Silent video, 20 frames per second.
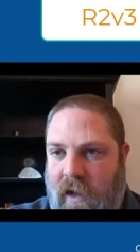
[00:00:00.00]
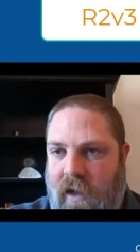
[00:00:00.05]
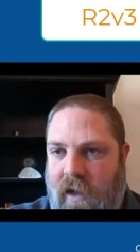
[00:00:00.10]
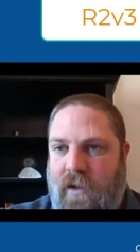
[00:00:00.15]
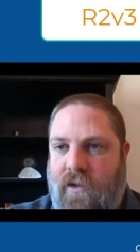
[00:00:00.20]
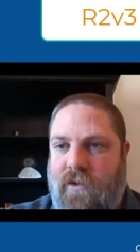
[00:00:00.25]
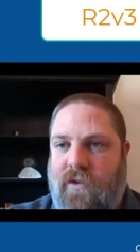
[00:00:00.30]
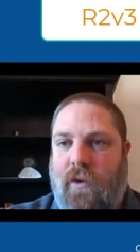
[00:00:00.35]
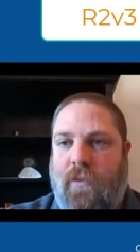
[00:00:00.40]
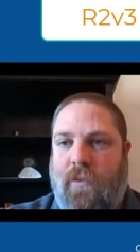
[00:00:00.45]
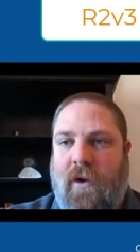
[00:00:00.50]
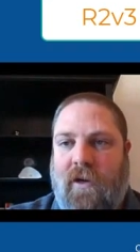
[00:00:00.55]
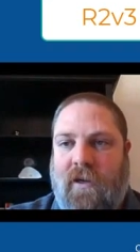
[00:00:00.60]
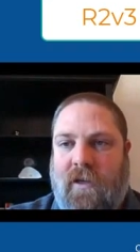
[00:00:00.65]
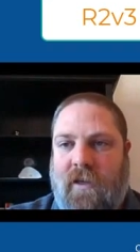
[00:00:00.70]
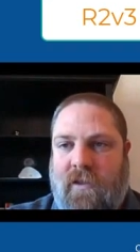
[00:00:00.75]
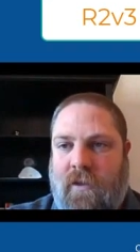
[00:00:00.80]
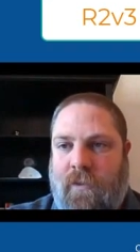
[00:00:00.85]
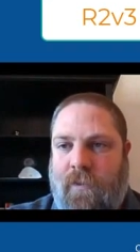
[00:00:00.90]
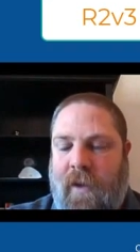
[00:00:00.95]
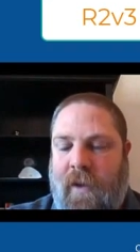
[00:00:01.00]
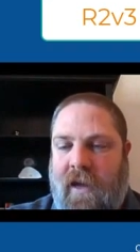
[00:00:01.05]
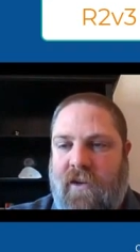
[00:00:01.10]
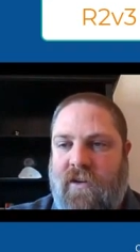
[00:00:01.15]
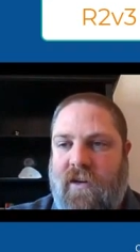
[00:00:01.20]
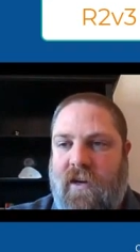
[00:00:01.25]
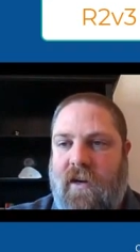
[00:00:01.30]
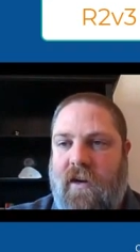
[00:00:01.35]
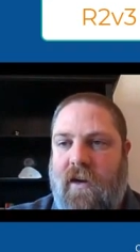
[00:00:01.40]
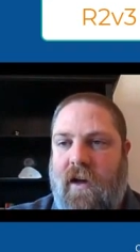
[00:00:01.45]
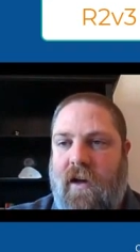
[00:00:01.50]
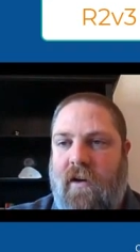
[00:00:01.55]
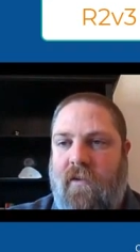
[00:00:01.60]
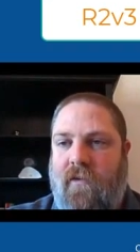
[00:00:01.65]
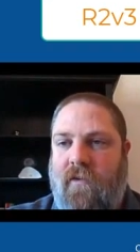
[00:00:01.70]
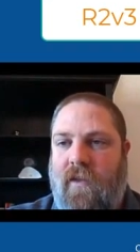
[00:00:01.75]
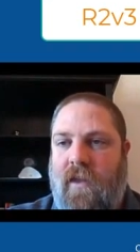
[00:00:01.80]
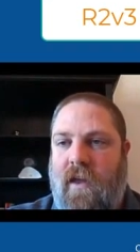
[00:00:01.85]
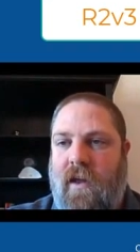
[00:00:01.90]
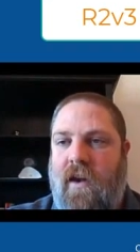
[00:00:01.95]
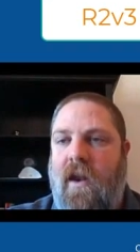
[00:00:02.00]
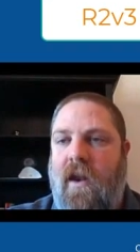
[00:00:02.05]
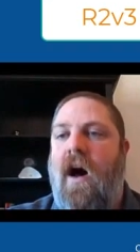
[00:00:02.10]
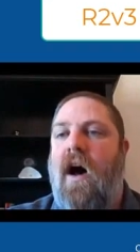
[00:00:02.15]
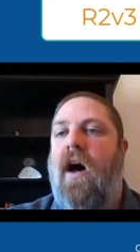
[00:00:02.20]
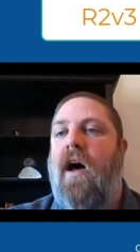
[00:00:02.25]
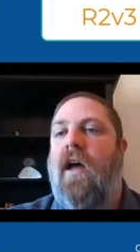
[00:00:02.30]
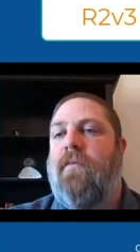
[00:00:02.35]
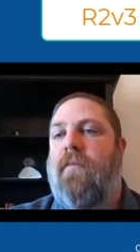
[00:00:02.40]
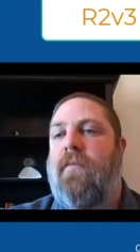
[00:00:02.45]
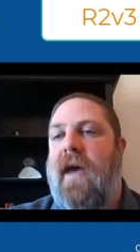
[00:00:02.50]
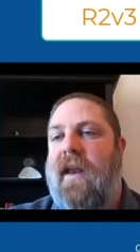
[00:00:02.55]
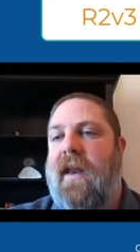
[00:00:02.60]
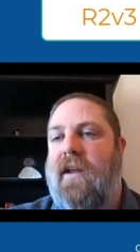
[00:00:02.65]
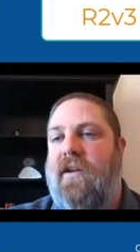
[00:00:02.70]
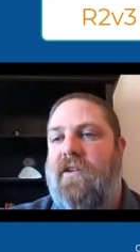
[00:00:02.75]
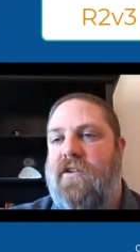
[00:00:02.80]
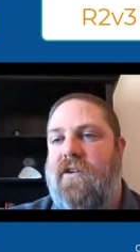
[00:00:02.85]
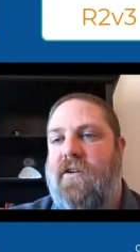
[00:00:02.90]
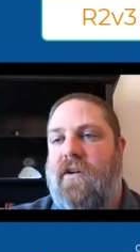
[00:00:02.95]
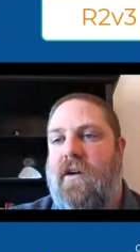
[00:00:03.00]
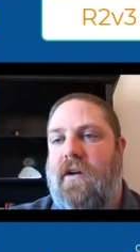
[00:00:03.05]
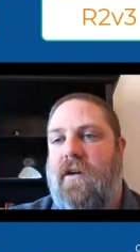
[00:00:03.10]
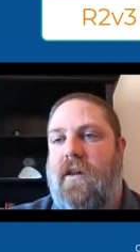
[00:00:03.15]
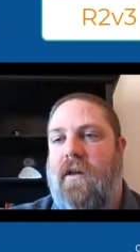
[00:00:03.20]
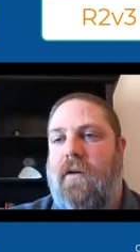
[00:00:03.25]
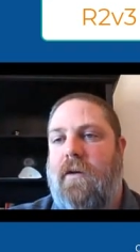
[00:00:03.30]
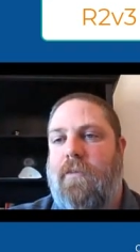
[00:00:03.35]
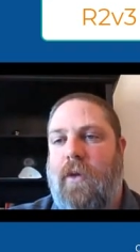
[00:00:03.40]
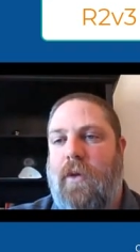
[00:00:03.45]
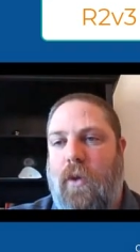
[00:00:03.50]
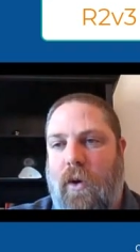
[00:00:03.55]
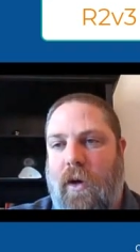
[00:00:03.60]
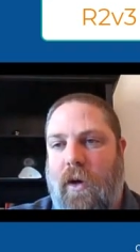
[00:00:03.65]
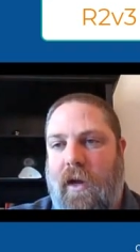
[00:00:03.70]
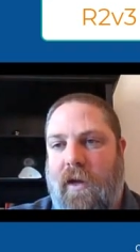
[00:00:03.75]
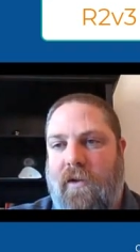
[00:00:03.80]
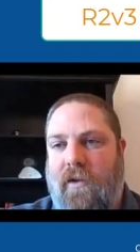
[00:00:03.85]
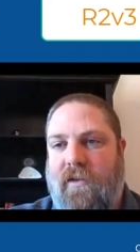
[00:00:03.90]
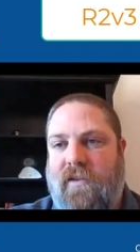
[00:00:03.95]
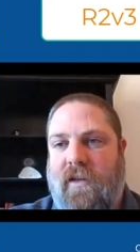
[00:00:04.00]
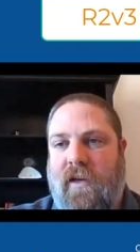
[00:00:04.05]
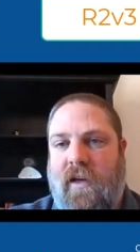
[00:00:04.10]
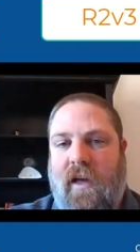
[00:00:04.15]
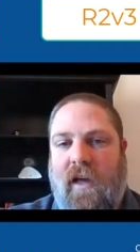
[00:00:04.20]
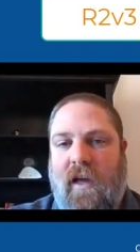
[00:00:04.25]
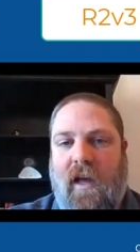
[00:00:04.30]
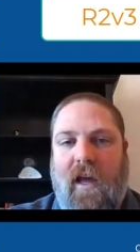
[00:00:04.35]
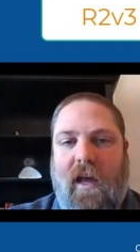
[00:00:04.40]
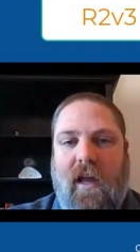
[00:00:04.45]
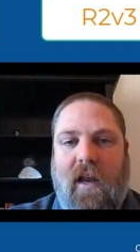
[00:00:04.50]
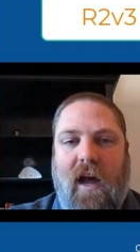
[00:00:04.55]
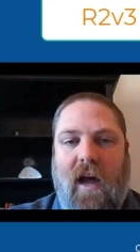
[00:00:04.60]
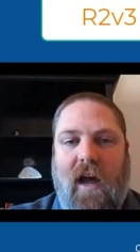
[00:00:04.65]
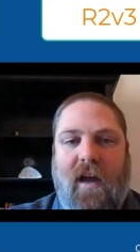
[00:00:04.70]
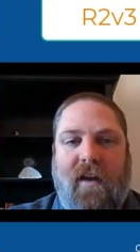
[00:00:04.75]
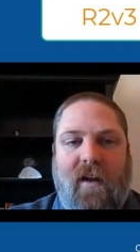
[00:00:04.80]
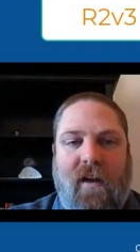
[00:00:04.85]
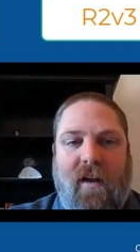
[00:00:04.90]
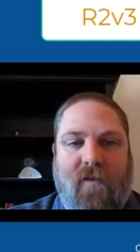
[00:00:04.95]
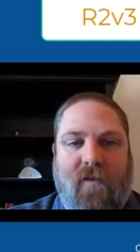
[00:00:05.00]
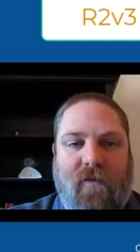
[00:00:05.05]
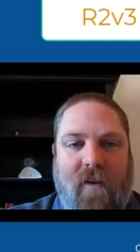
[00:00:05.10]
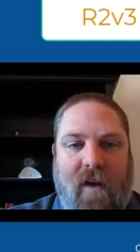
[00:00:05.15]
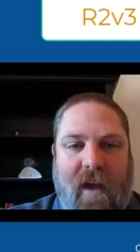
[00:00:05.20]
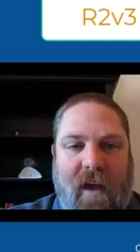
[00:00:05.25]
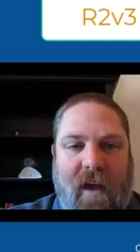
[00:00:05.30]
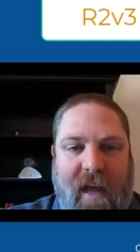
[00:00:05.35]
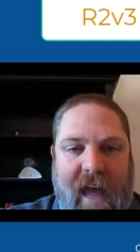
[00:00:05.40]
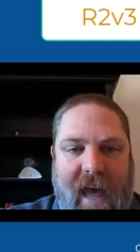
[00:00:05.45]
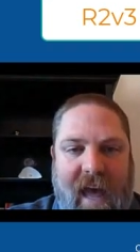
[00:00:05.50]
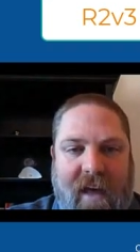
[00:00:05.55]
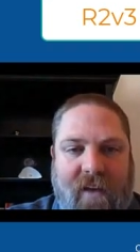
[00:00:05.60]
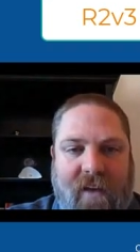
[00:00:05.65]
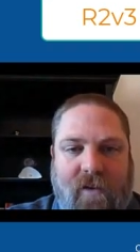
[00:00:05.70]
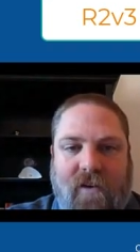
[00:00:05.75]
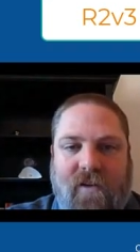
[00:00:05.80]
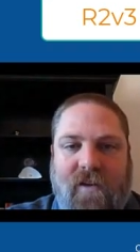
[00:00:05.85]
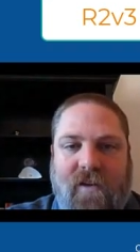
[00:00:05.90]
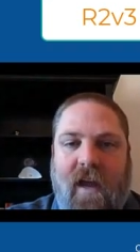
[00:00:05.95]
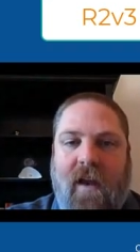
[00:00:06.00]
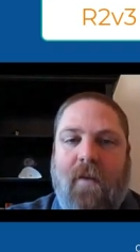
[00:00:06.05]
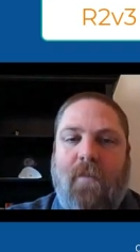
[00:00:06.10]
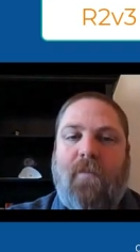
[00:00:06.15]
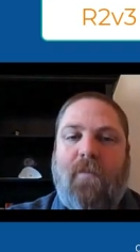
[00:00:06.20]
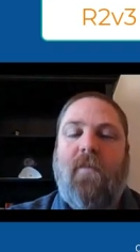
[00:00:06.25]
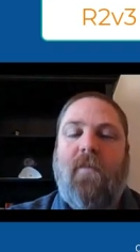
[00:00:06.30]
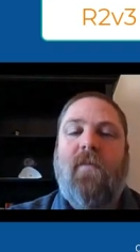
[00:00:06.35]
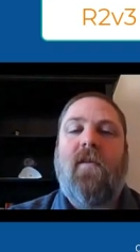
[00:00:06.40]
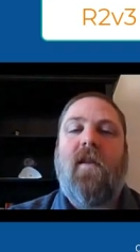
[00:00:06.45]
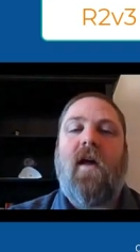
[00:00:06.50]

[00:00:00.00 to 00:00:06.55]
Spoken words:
Mm-hmm. So participation of the non-managerial employees in identifying hazards, and